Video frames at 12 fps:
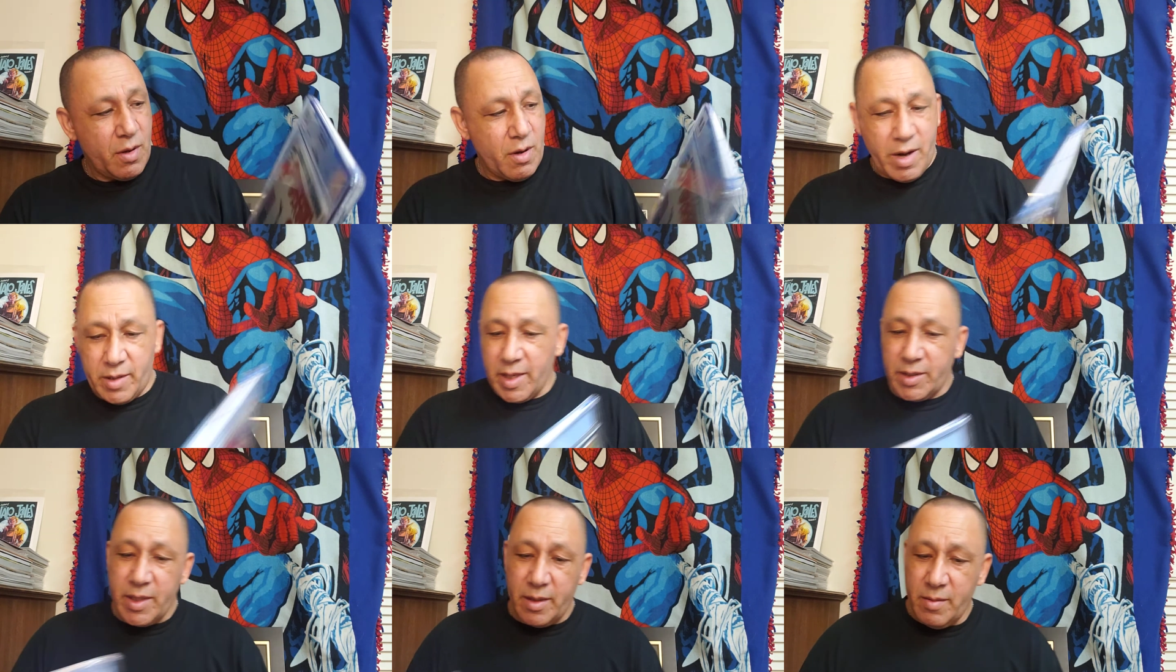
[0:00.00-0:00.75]
All right,
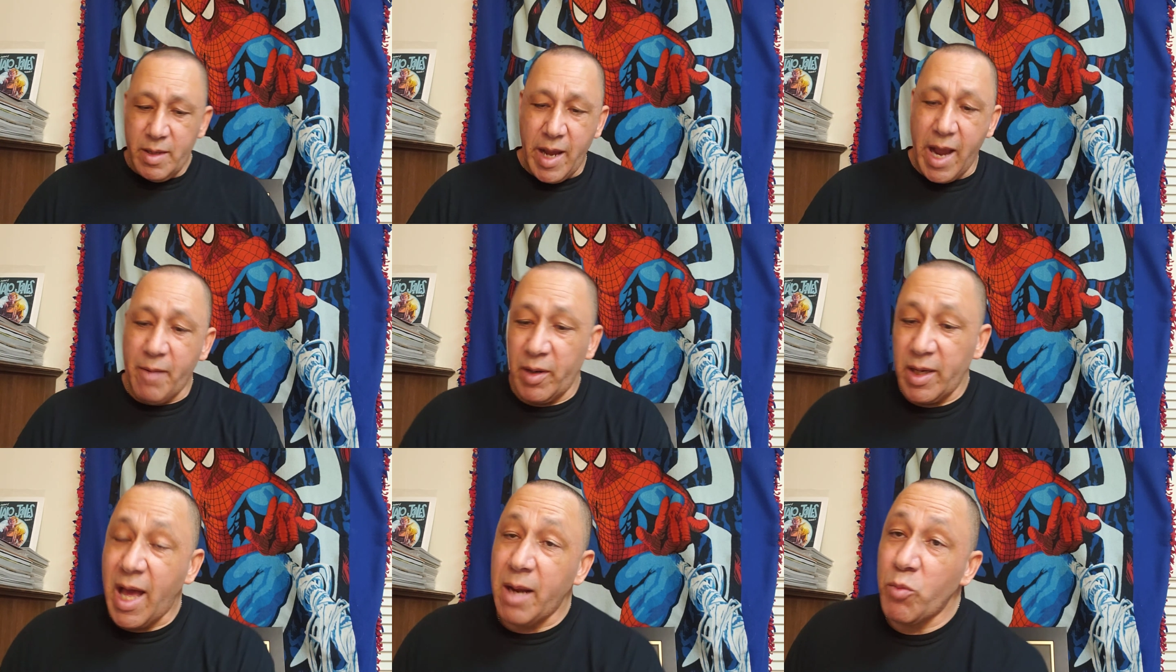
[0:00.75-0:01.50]
that's it. I have a
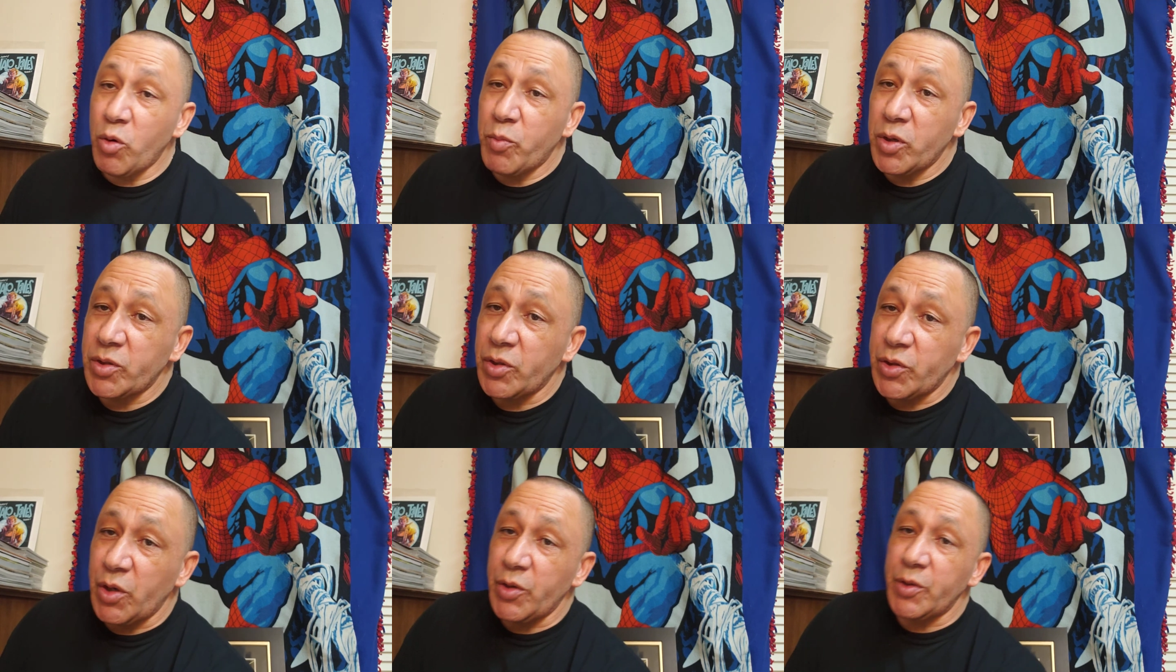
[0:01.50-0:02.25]
lot of more books to
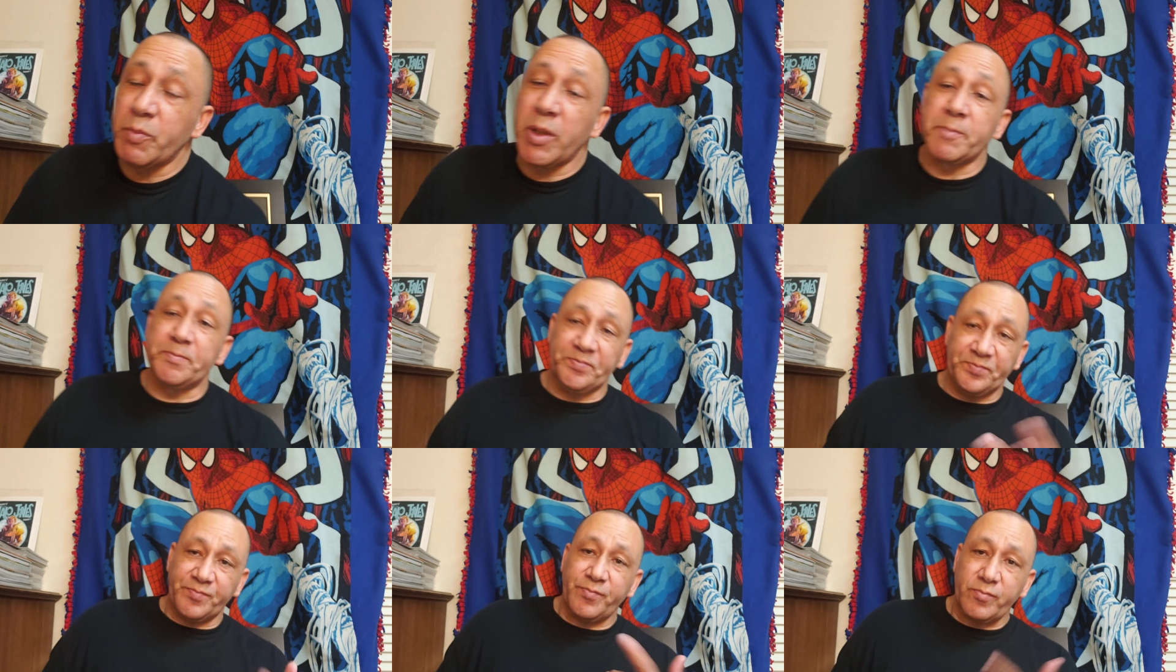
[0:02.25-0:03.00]
show you, but
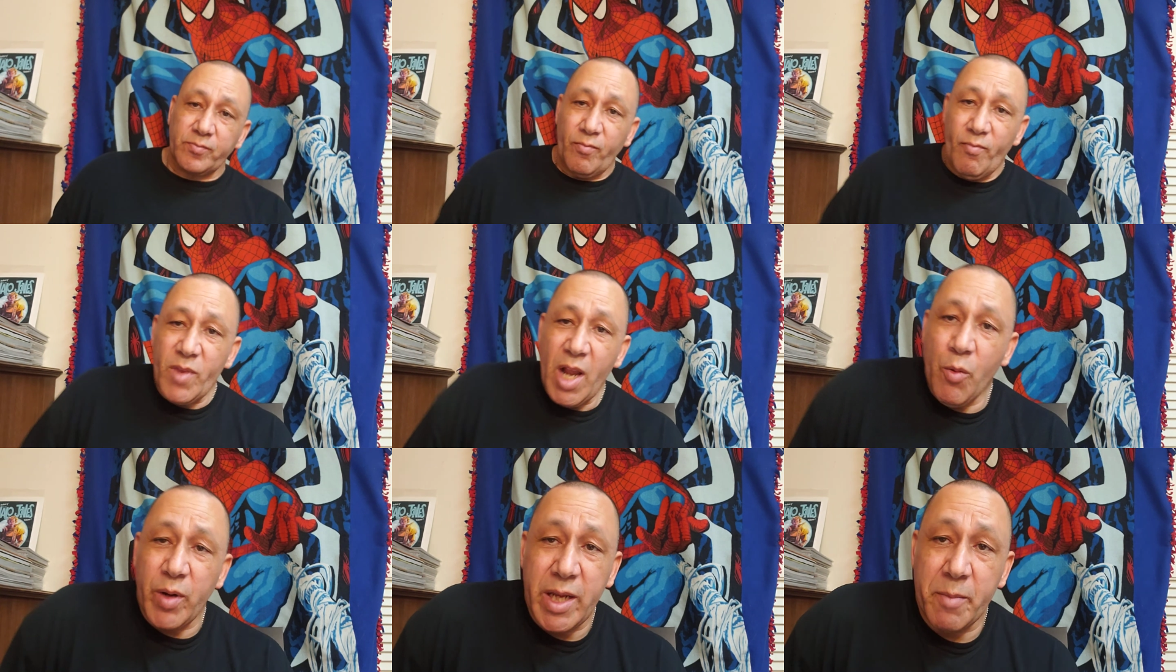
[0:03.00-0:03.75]

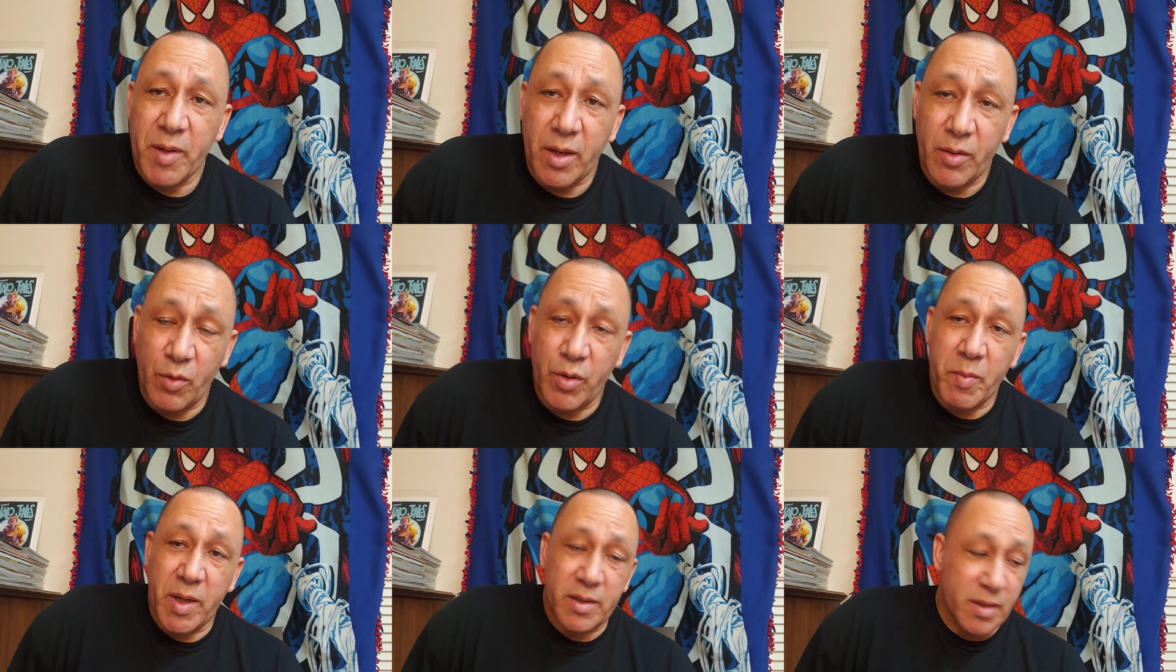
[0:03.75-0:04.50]
I want to keep it at 30
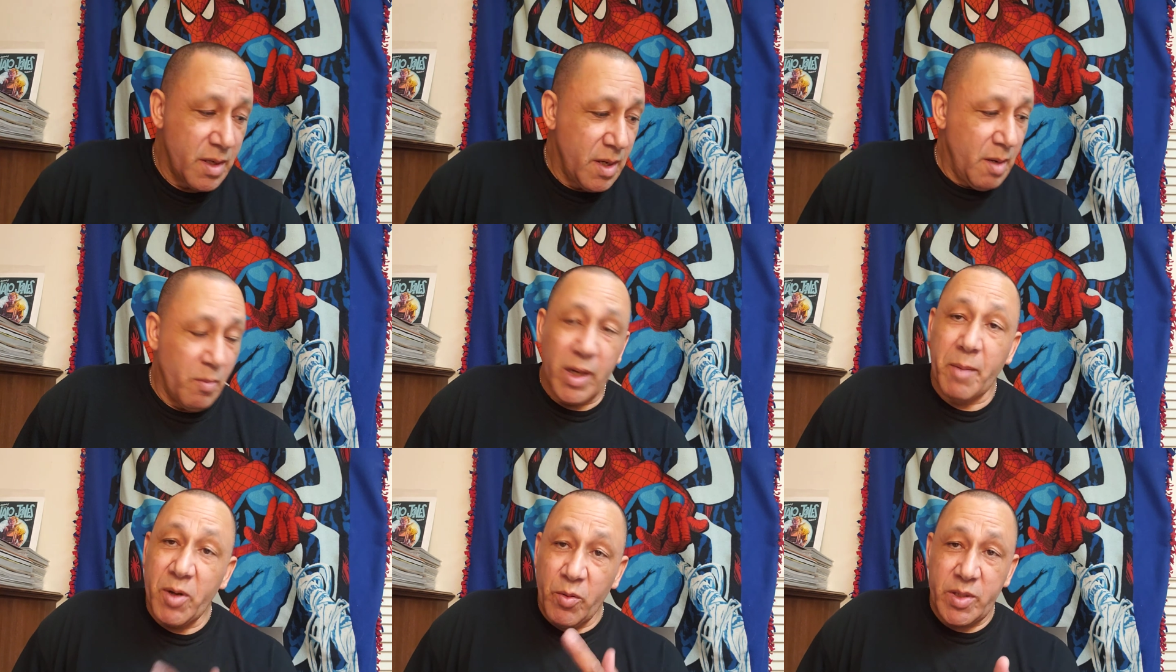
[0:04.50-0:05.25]
minutes. But
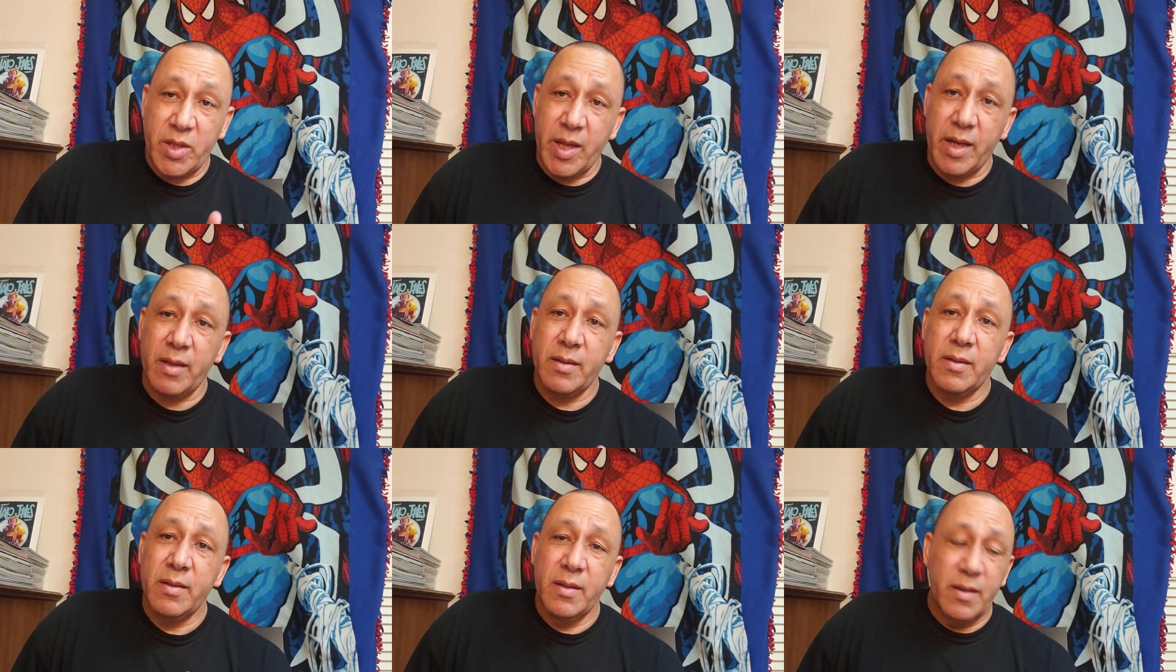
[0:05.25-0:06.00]
let me know what you think.
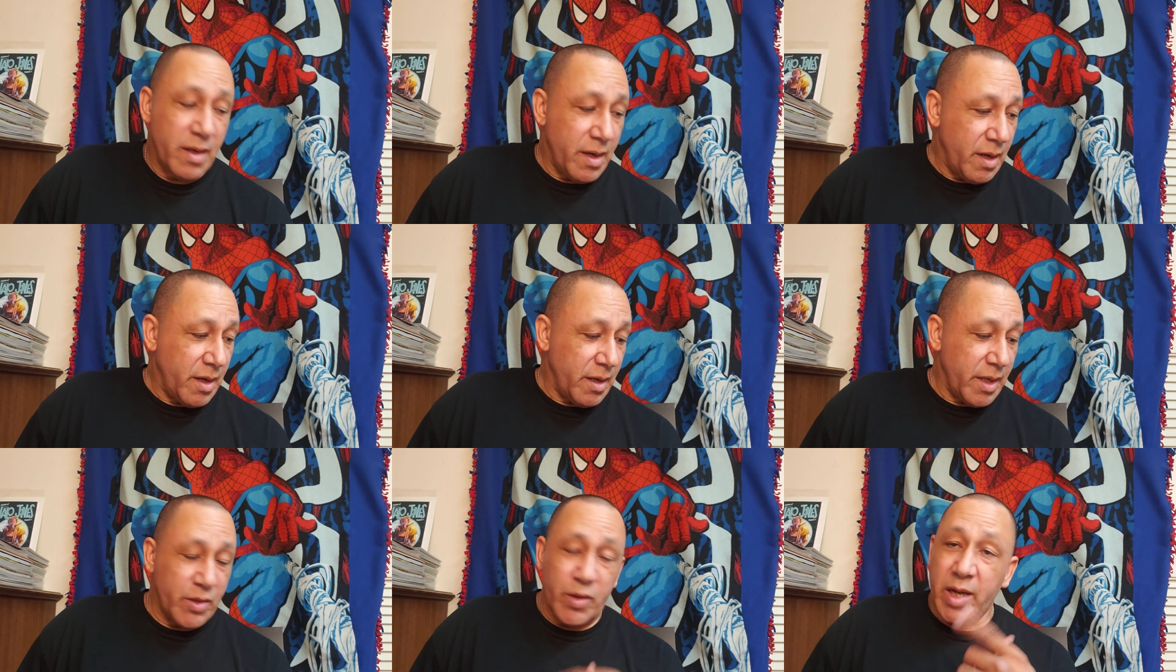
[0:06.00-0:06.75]

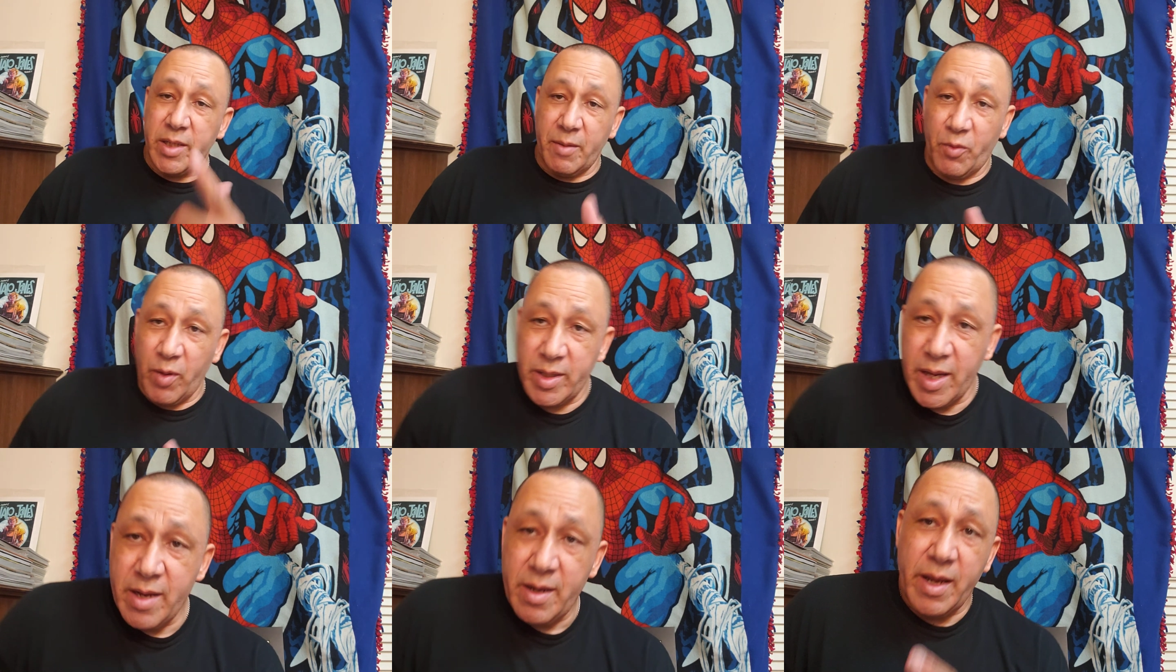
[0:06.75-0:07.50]
And you guys have a great
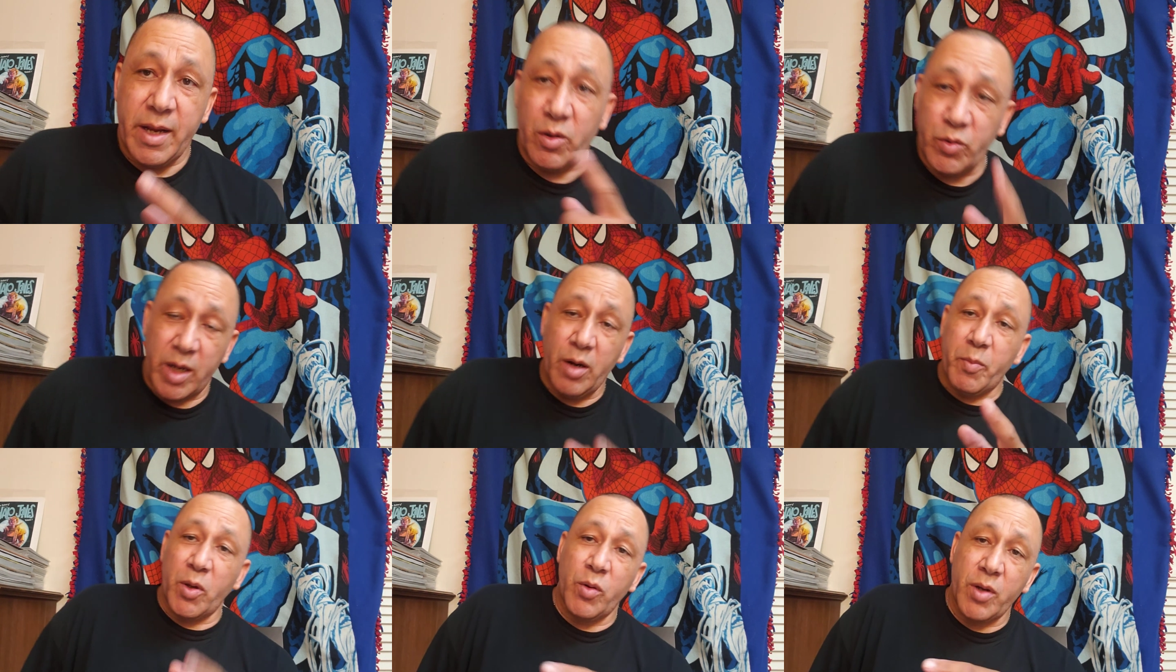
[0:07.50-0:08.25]
day. And I'll try to
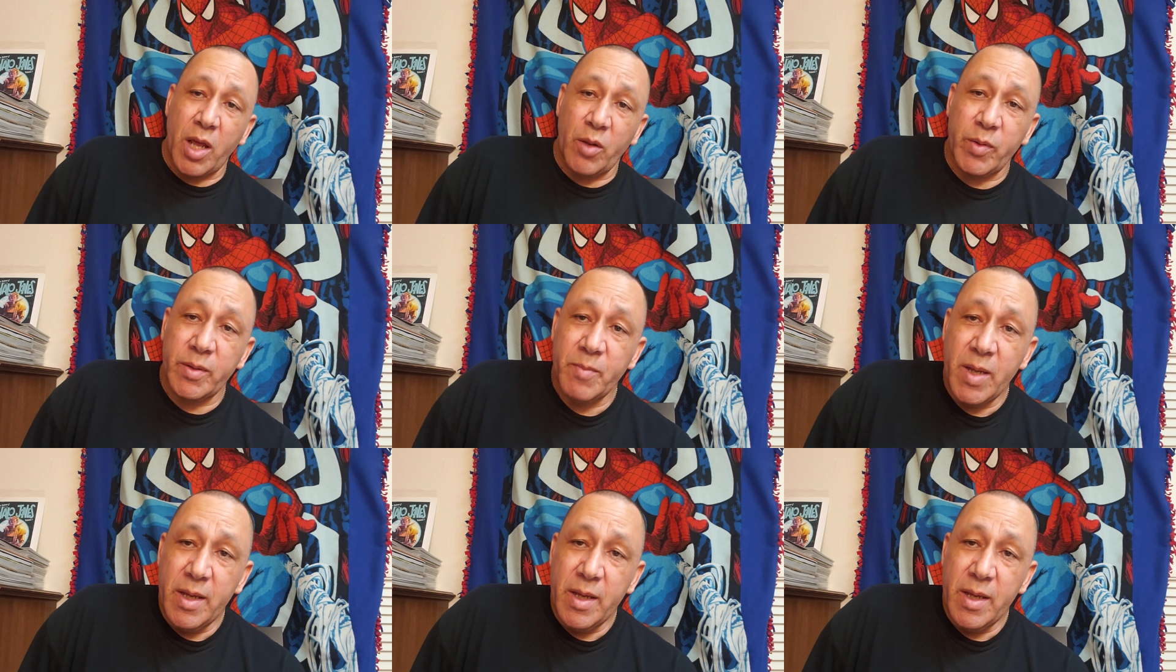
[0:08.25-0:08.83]
upload another one.